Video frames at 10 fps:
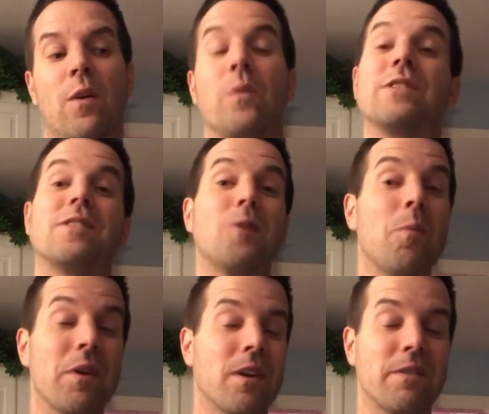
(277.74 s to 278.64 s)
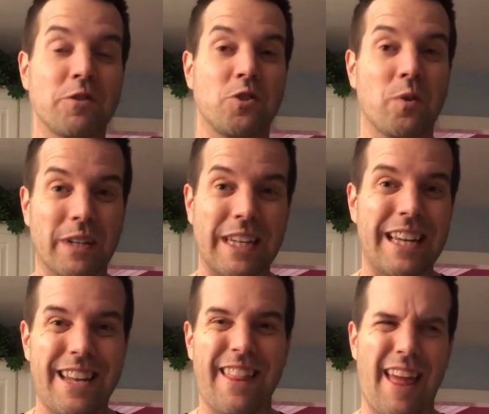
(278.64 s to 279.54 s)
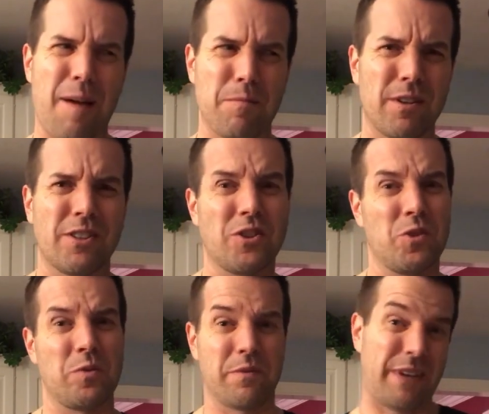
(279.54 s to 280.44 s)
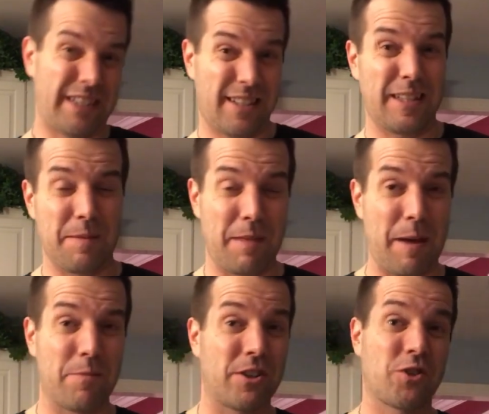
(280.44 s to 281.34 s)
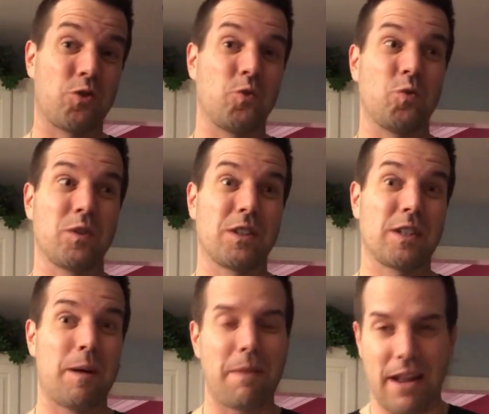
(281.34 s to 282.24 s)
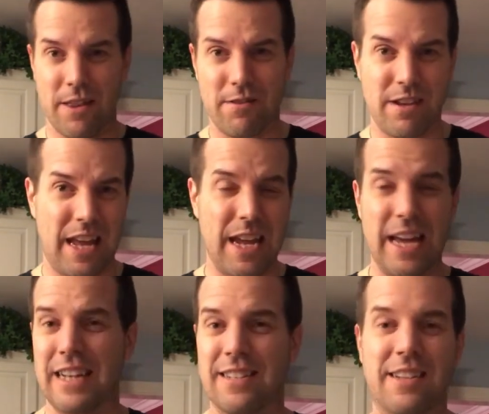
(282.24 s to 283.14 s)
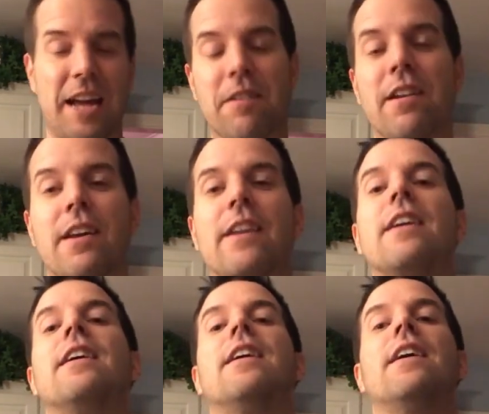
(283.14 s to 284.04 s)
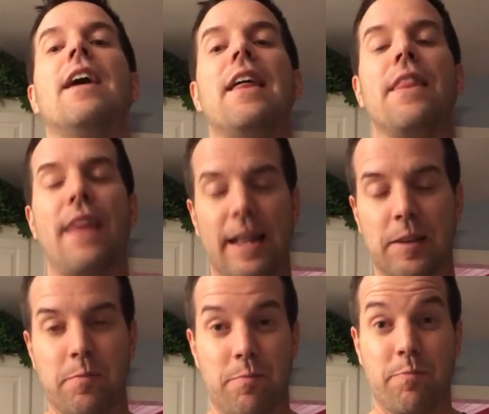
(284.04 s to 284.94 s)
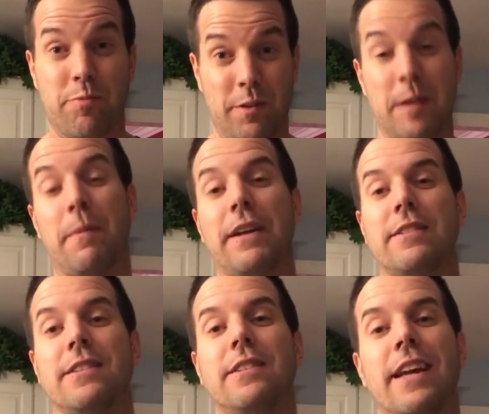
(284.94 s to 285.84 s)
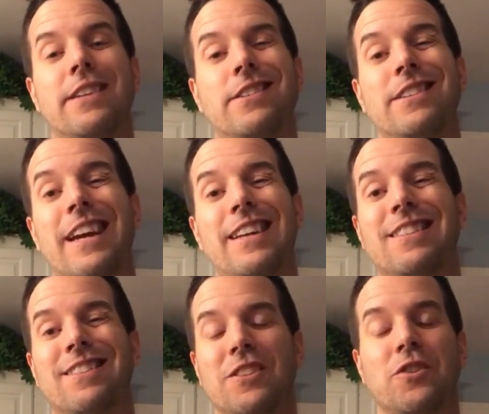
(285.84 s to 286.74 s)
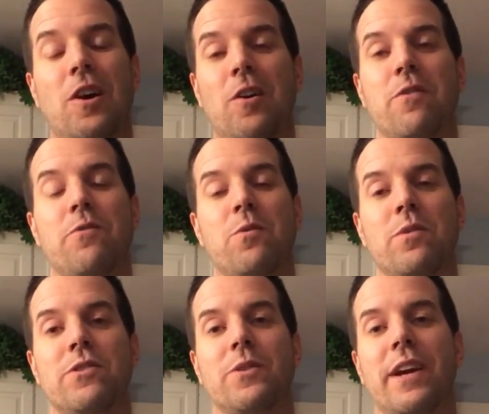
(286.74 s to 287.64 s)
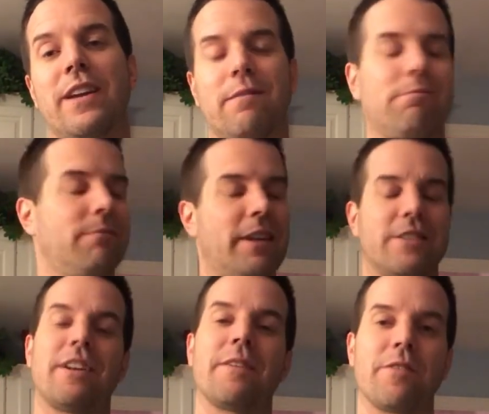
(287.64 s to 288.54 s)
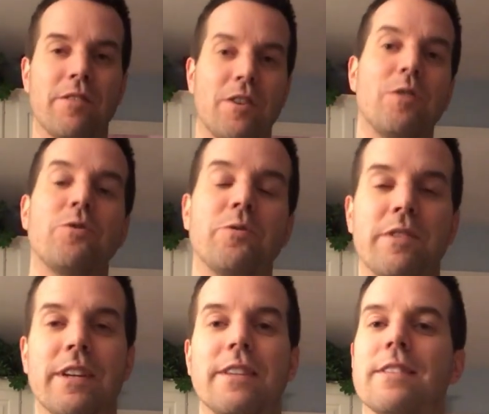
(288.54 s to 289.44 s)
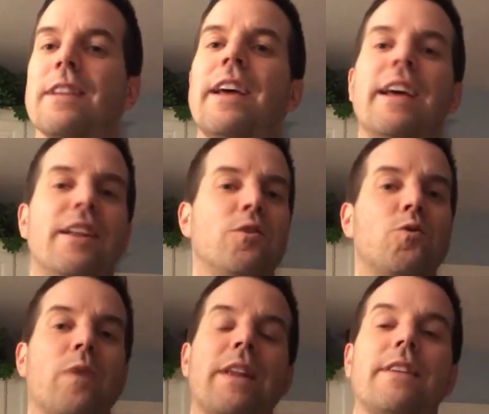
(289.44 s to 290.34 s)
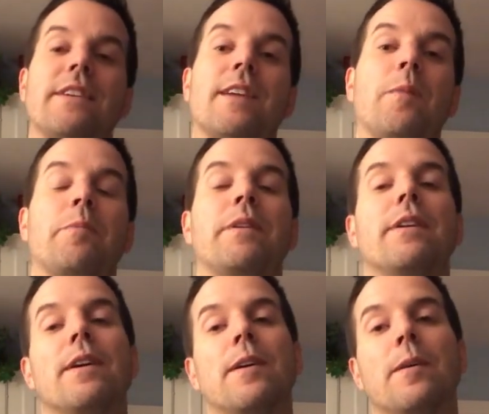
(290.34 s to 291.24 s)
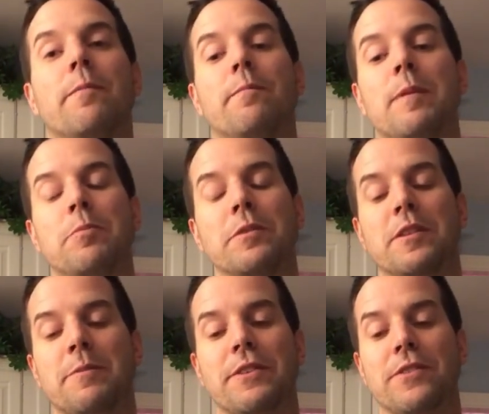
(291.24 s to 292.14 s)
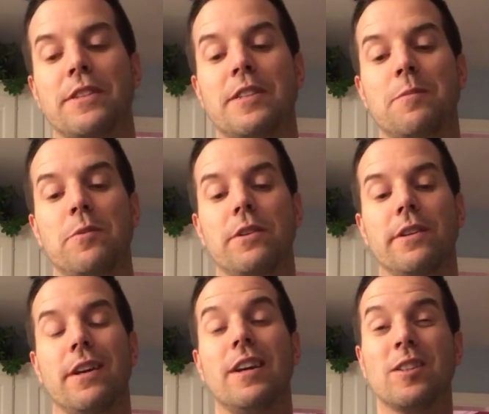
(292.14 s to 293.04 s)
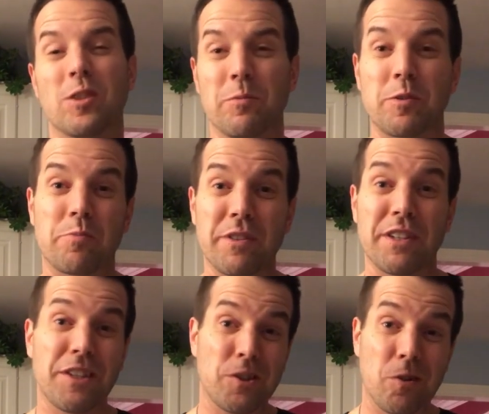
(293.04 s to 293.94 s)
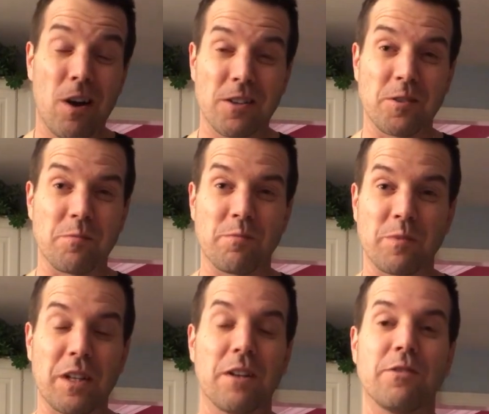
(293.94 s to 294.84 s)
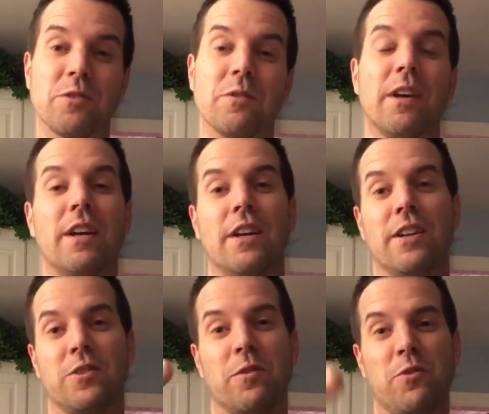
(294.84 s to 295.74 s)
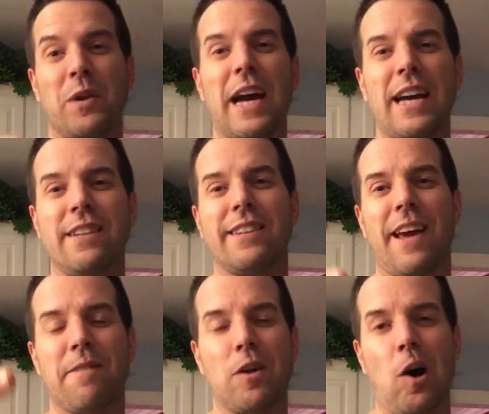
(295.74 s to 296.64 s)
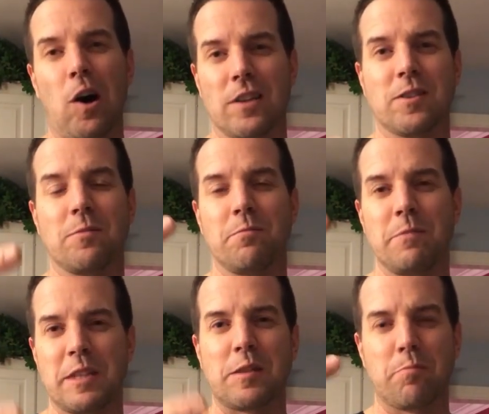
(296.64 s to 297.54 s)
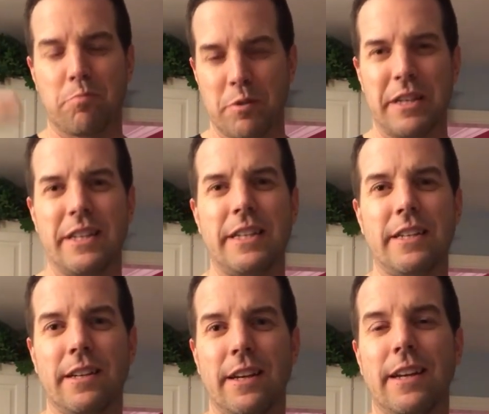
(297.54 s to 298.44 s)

when someone loves your kid that much, to invest in them that much, to come out of their day on a Saturday, that's pretty amazing. And she has such a heart for it. So I'm excited for her to go do things and do great things helping um, people in the special needs community. So Miss Brittany, you're awesome. We love you. So if you guys have an awesome Miss Brittany